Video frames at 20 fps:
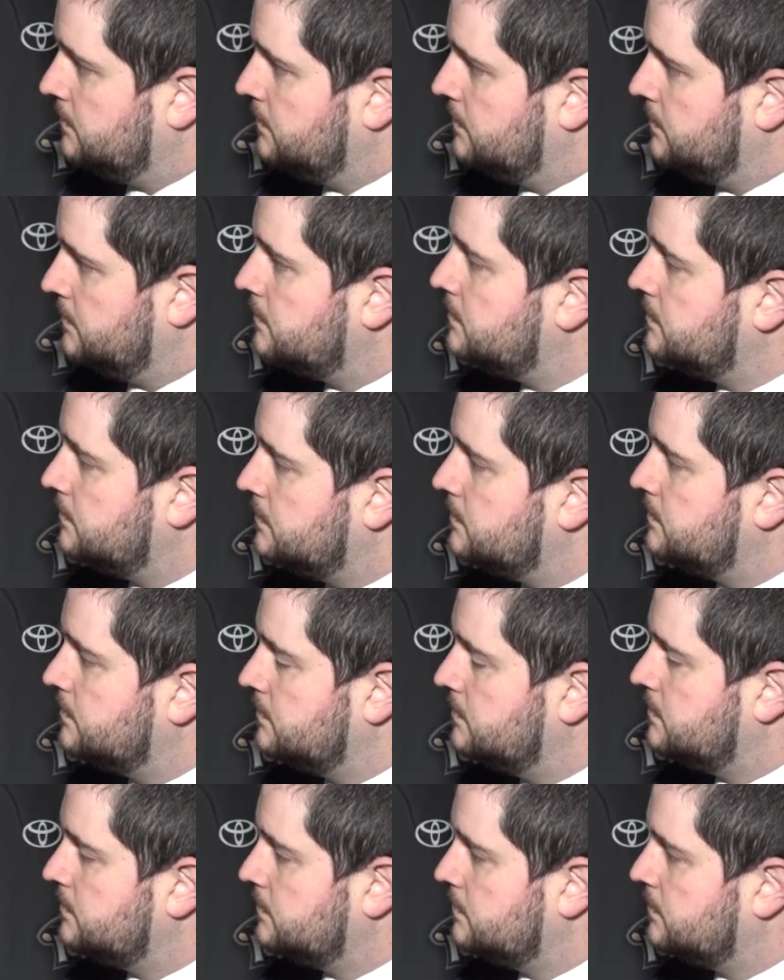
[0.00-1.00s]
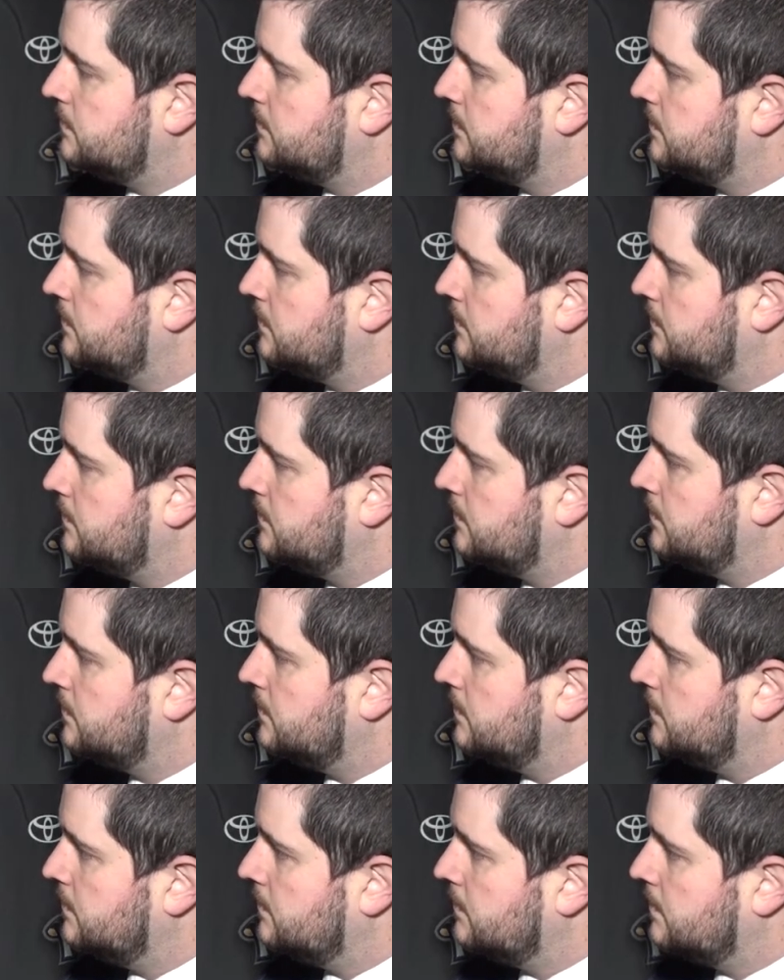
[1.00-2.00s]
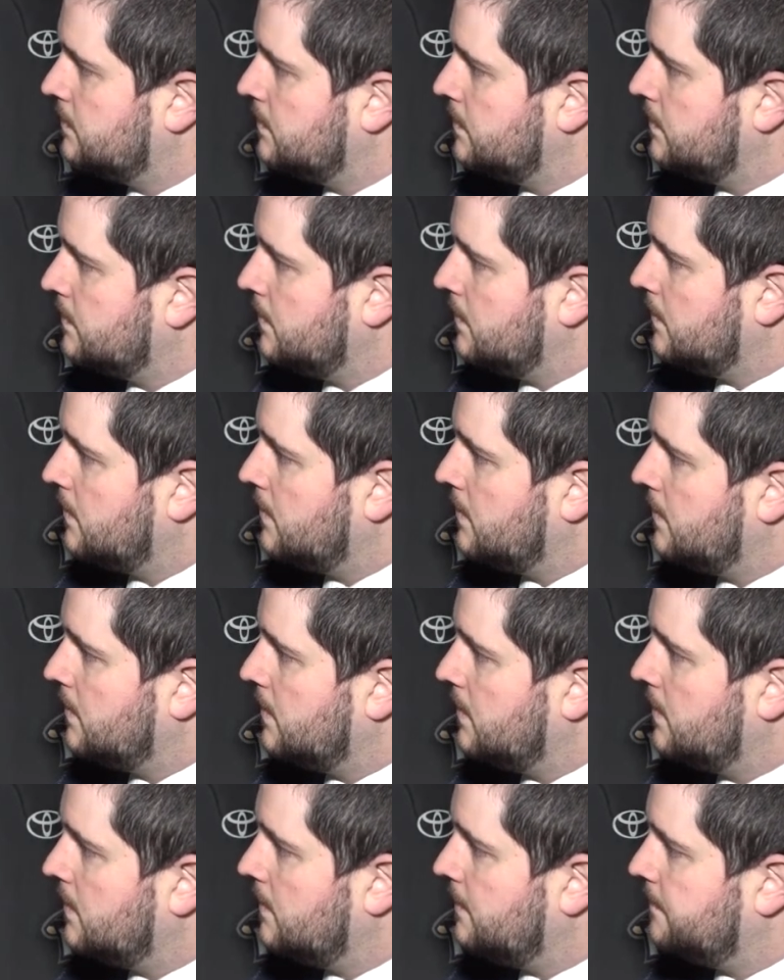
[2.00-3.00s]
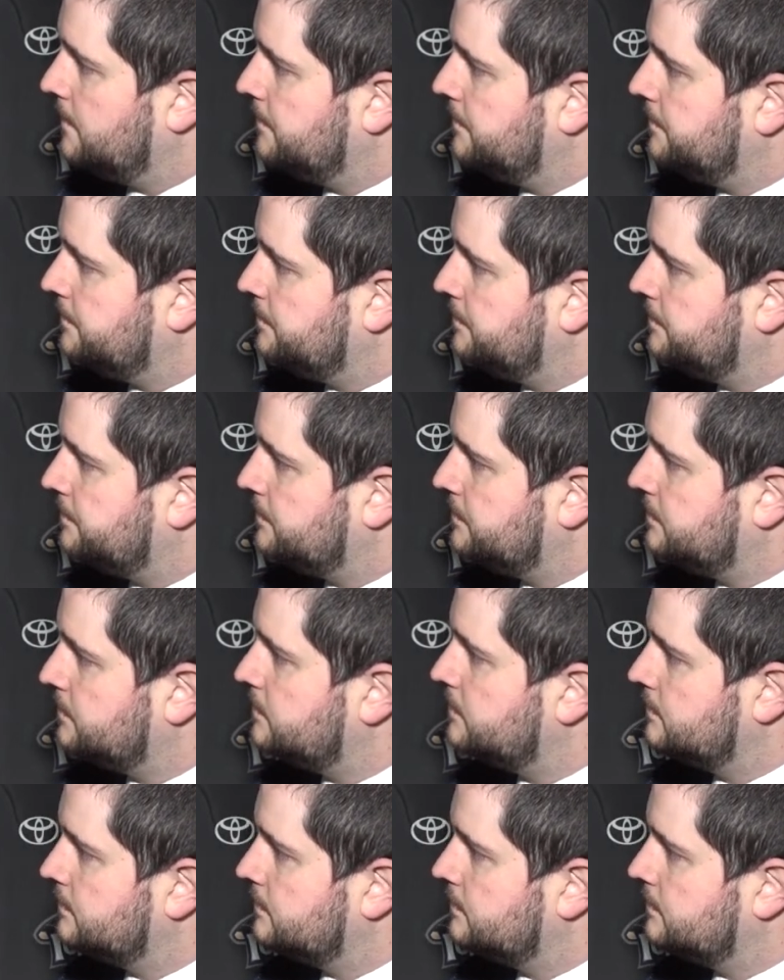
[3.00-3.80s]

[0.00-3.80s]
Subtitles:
This person isn't speaking.